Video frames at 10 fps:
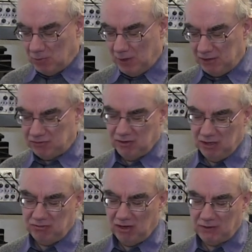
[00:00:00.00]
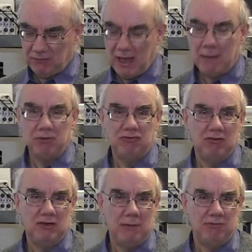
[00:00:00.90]
which adjusts the
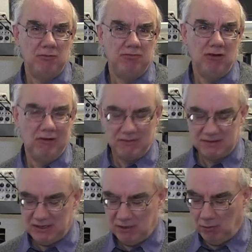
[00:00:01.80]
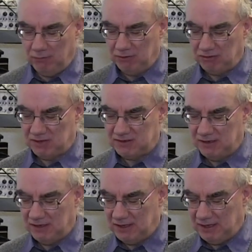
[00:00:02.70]
aperture and aperture priority, or the
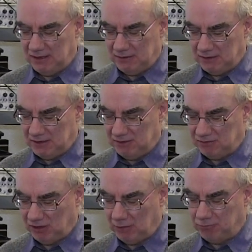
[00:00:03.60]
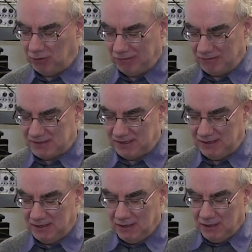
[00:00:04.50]
shutter in shutter
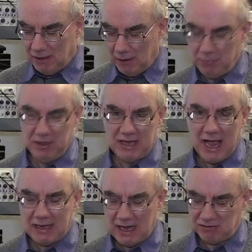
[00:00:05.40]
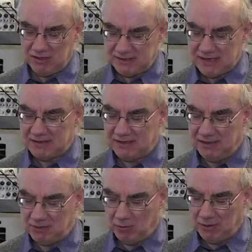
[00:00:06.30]
priority. But you can actually set
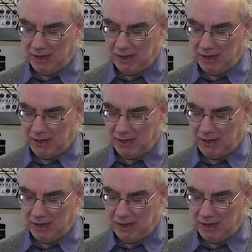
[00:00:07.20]
it to